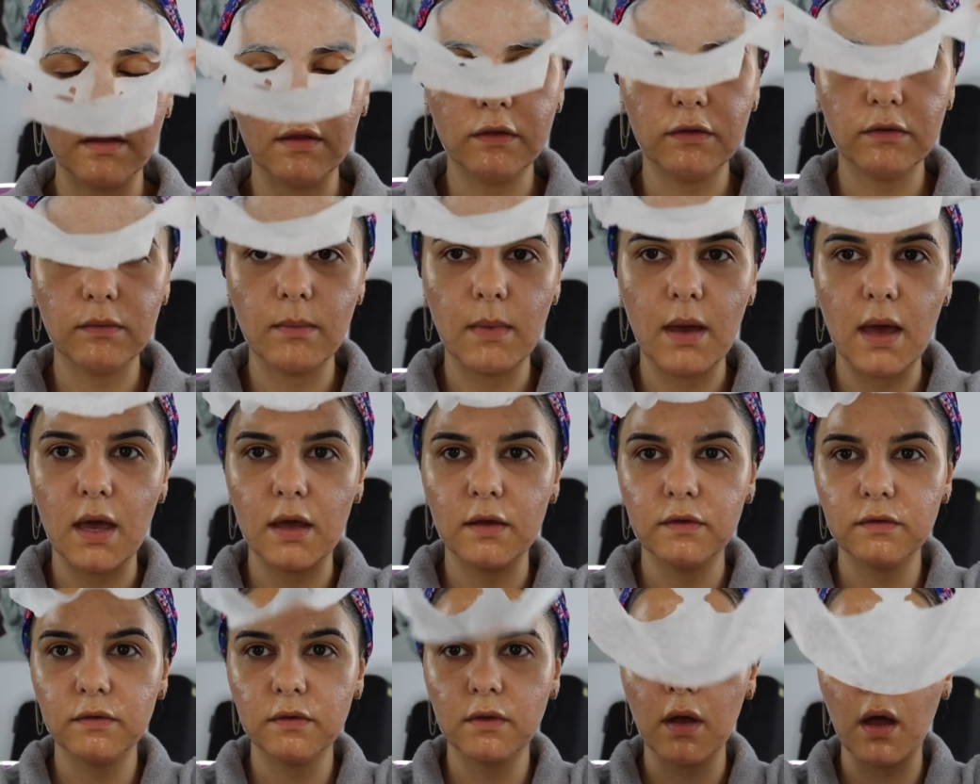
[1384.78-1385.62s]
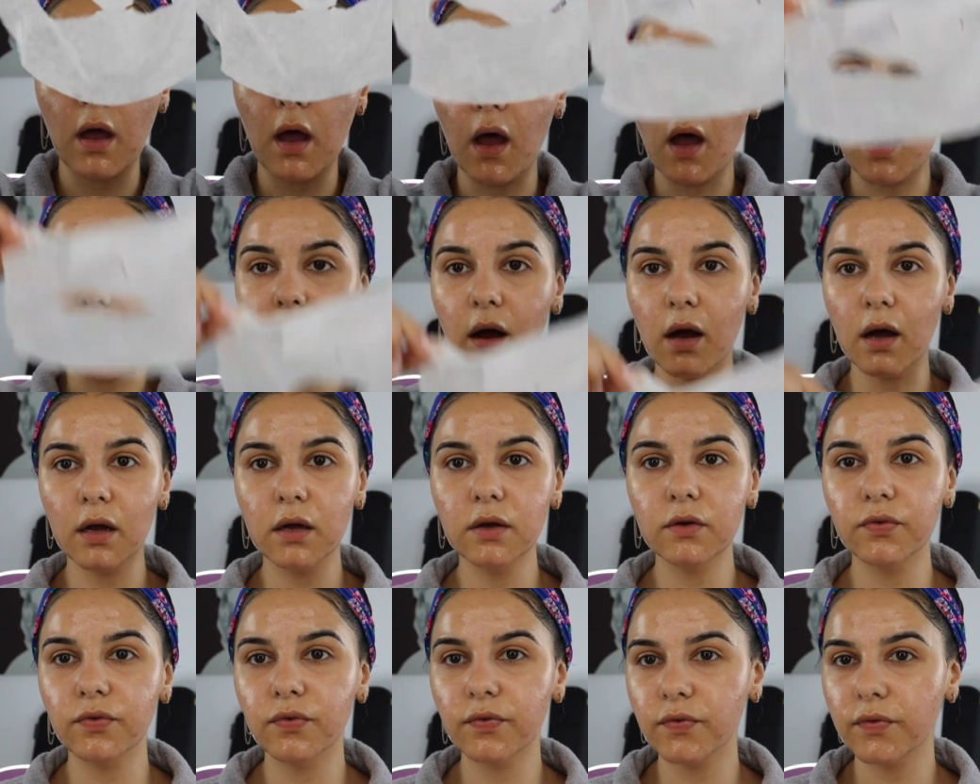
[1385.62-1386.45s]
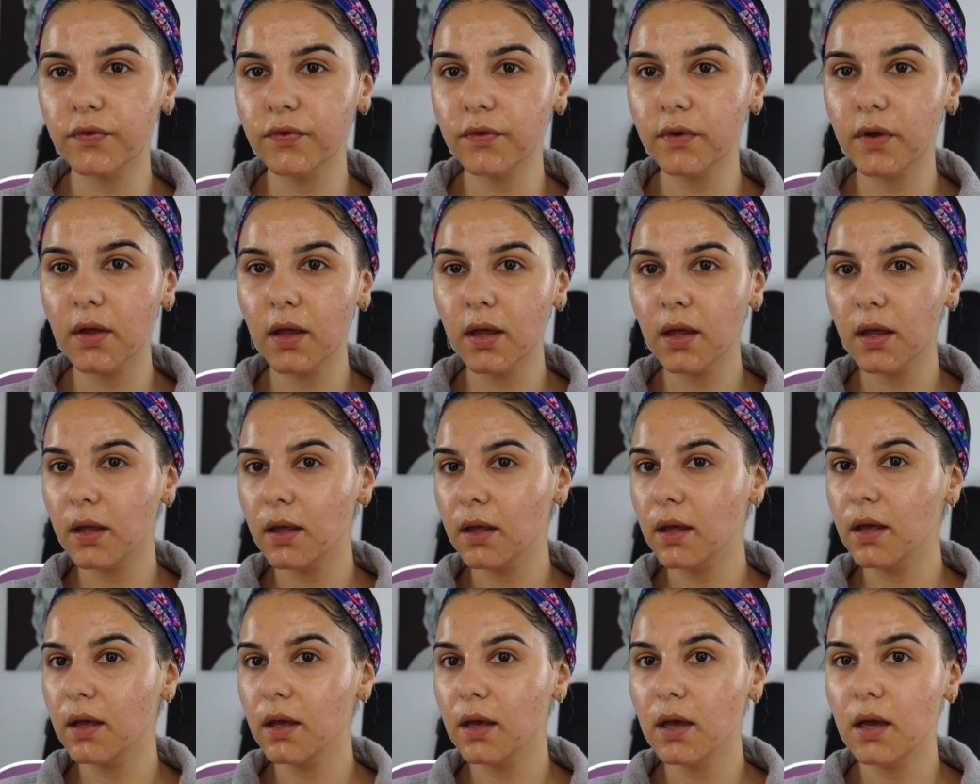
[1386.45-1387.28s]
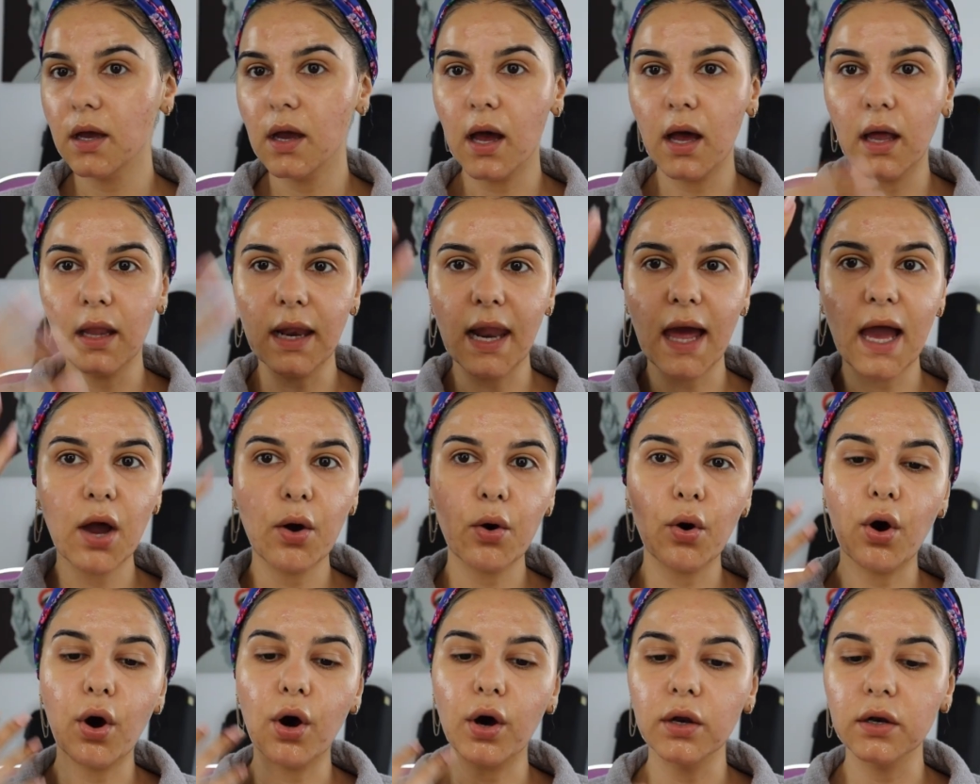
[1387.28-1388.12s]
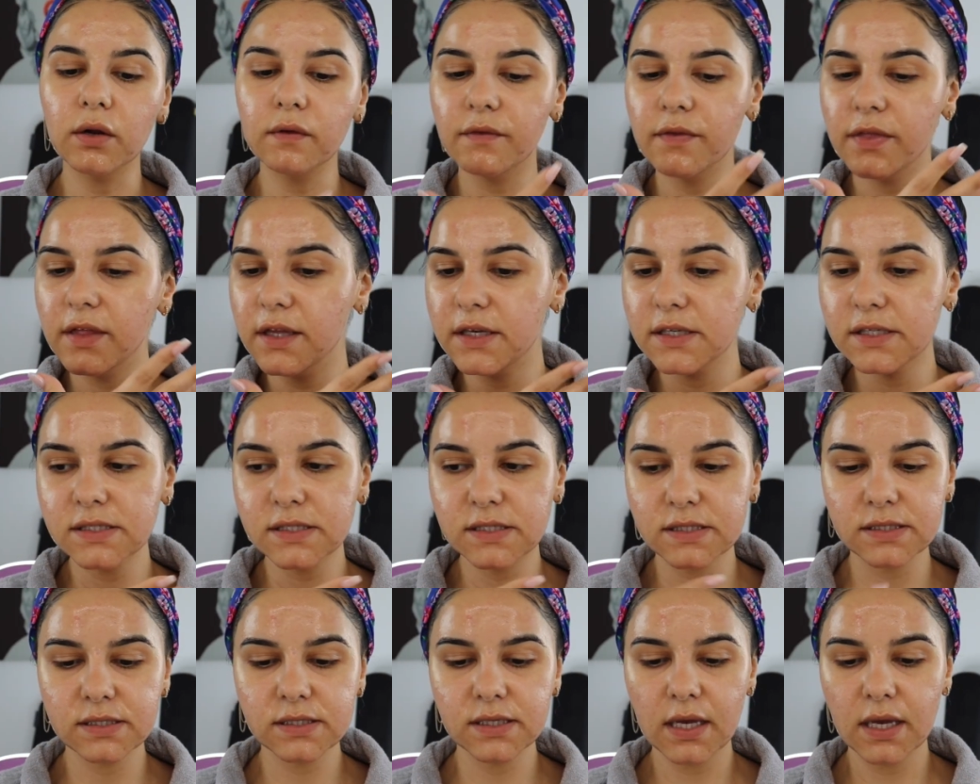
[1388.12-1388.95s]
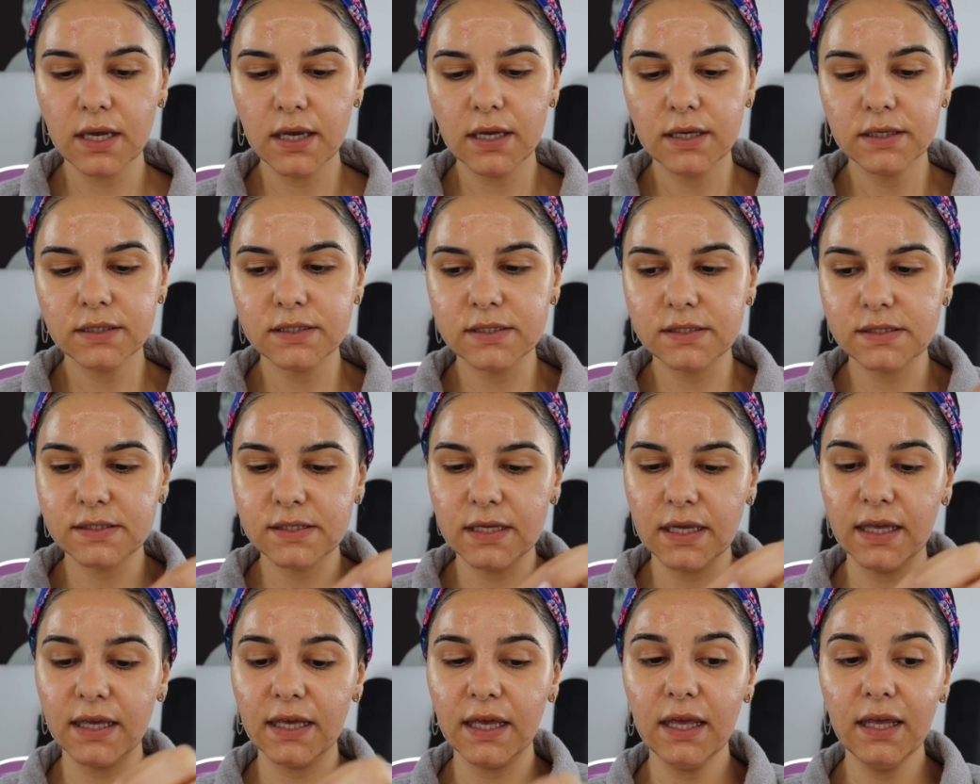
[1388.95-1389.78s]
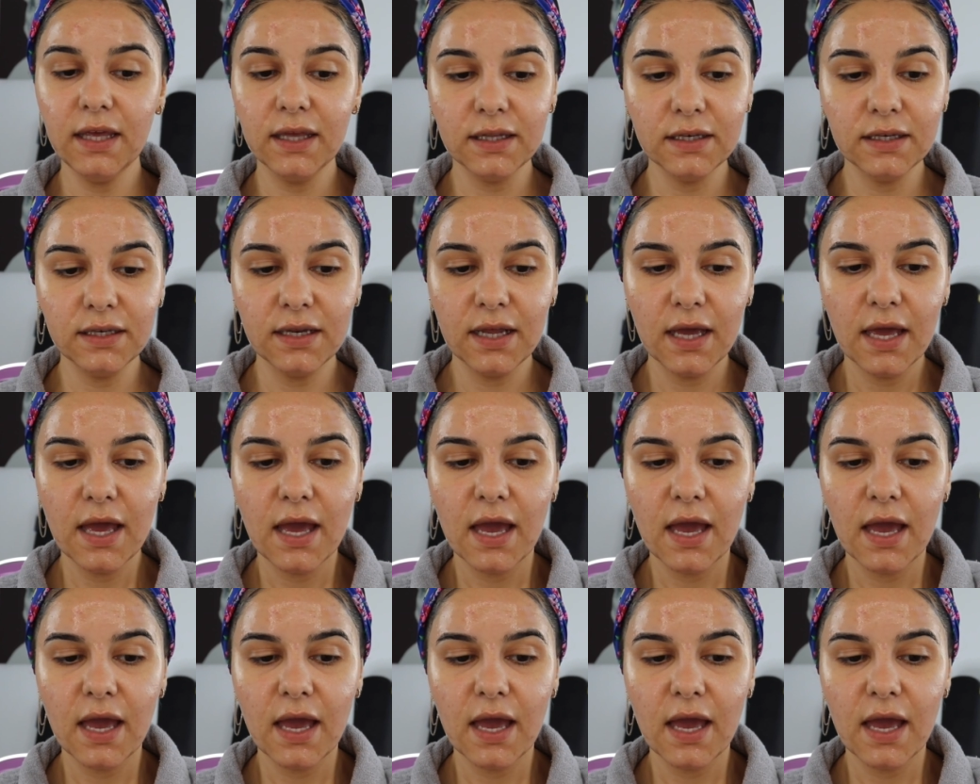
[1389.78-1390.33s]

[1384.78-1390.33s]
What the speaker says: this mask off, allow all of this to sink in.